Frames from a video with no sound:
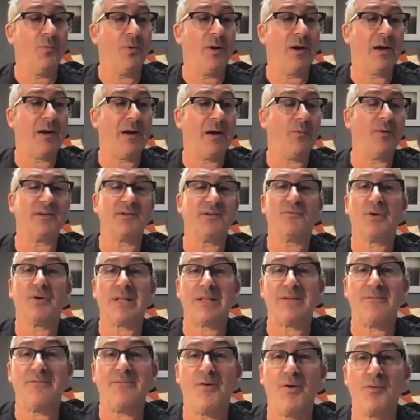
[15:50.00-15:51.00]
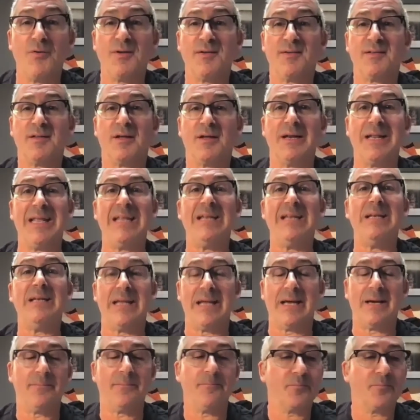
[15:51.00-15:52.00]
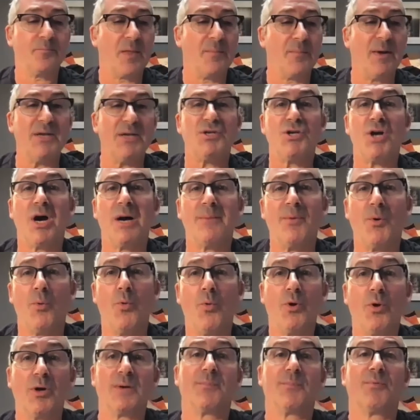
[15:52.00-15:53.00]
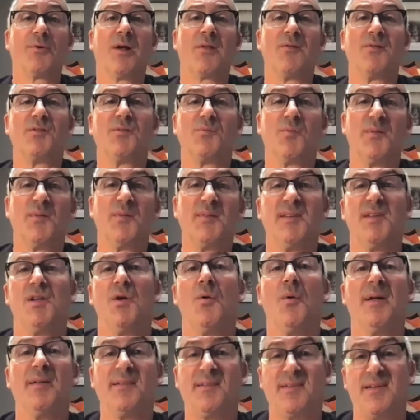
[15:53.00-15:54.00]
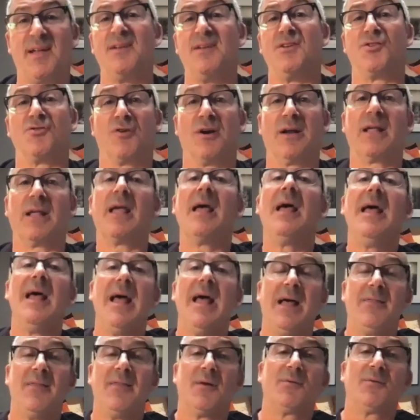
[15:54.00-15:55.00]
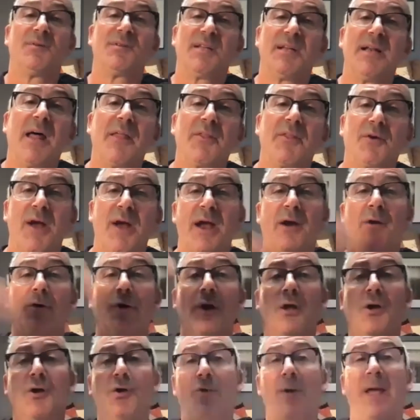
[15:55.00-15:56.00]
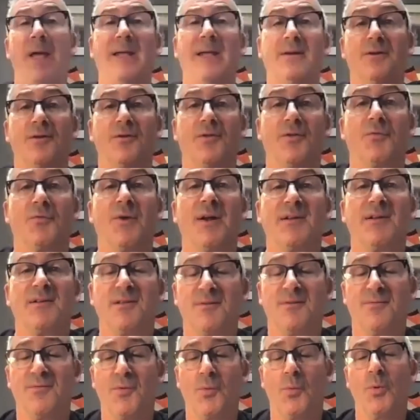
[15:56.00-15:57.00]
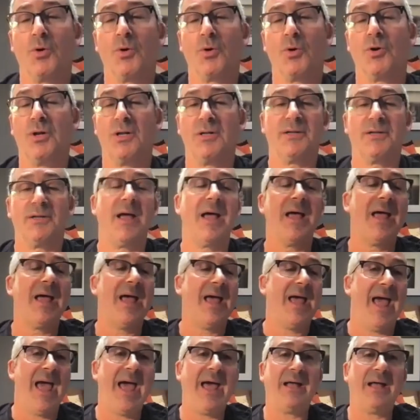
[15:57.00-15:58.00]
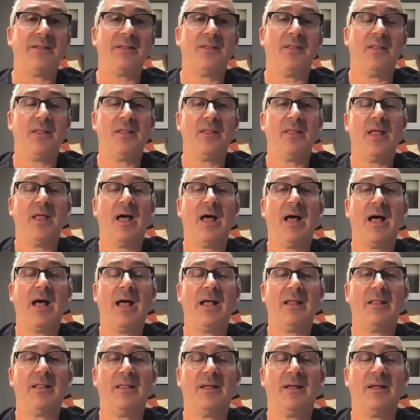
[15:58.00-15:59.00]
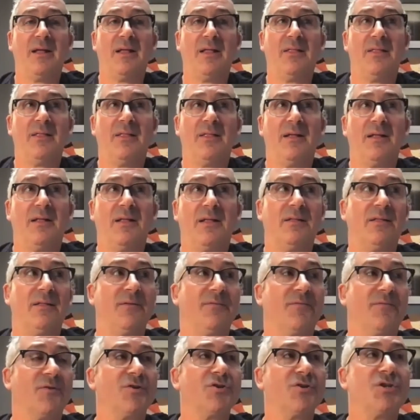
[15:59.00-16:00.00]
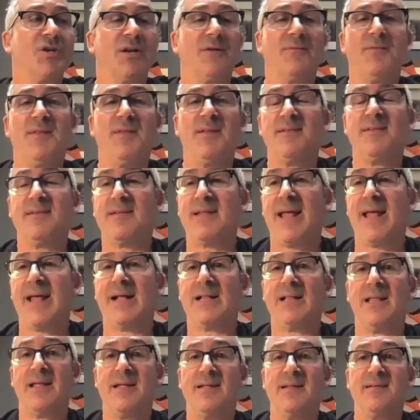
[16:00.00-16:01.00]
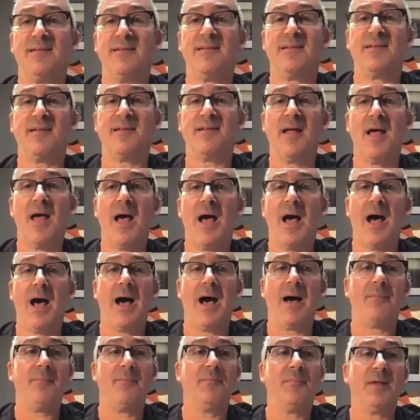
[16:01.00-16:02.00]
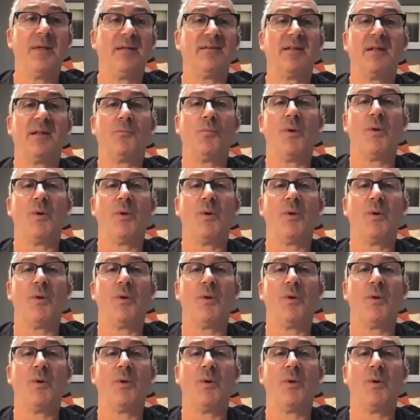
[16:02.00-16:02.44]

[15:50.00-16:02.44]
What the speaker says: I wasn't really focused on India. My job at Warner Brothers was US centric, and there was another Eric who handled the rest of the world. And the version of this tale is, he said, "We